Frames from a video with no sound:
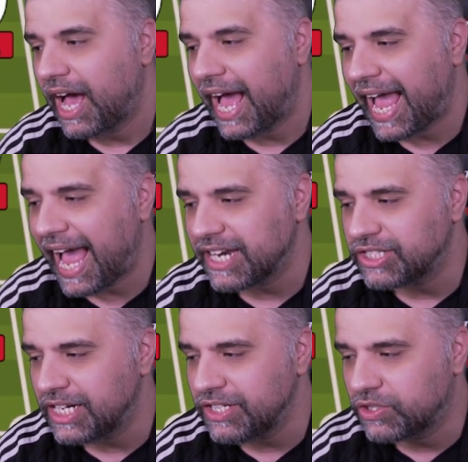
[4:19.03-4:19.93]
I
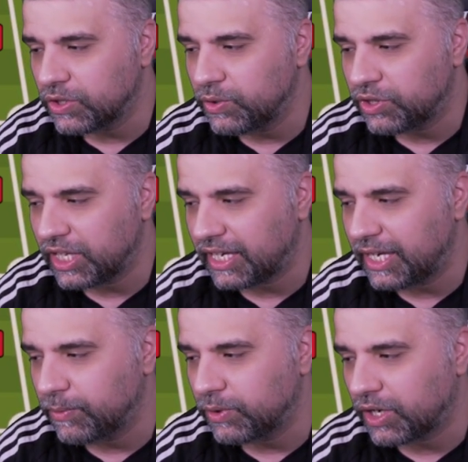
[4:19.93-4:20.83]
actually do think
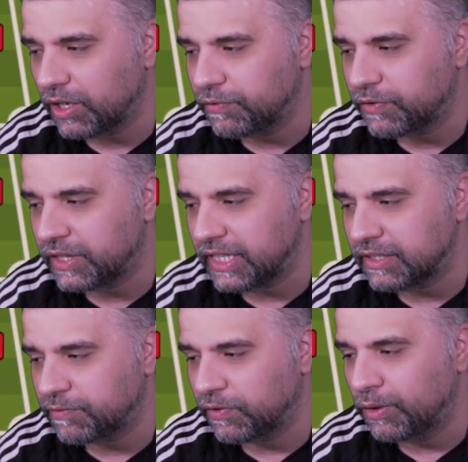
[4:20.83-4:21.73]
he will go for
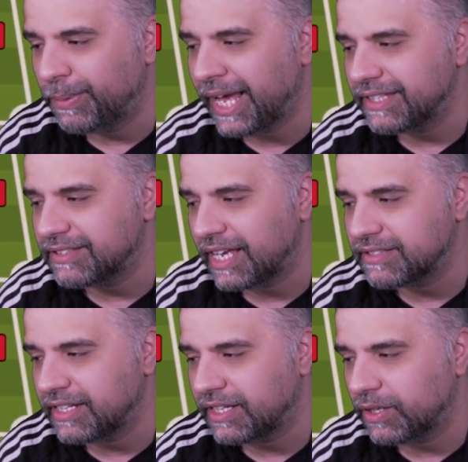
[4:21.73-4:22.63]
these fullbacks
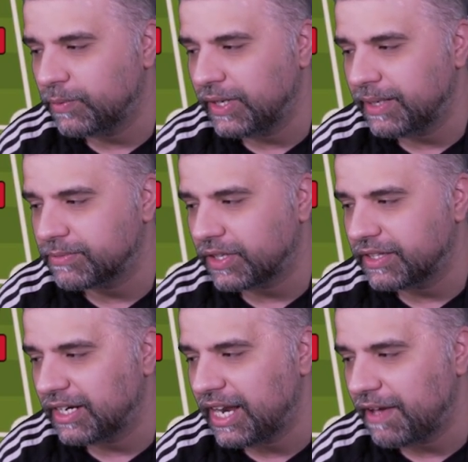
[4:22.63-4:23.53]
as Nico Williams
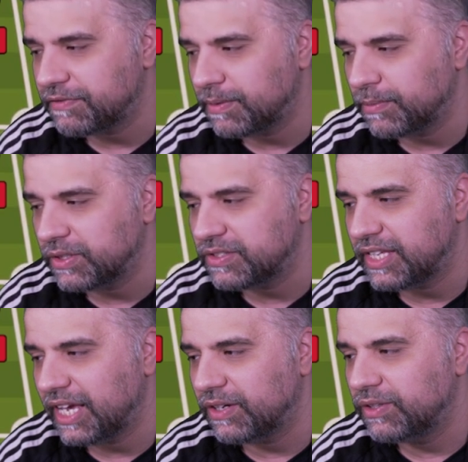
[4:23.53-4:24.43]
on the left and
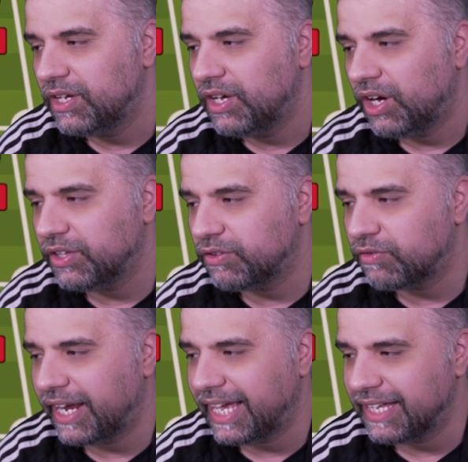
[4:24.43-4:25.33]
Montiel on the
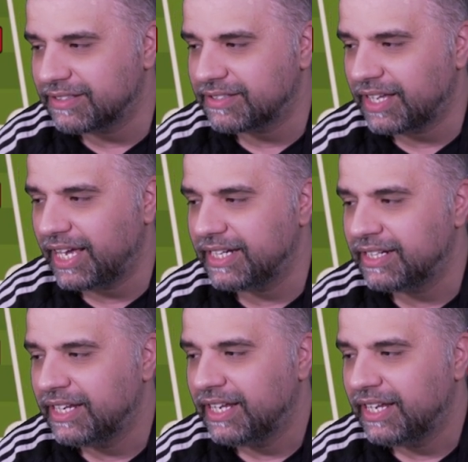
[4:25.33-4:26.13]
right-hand side.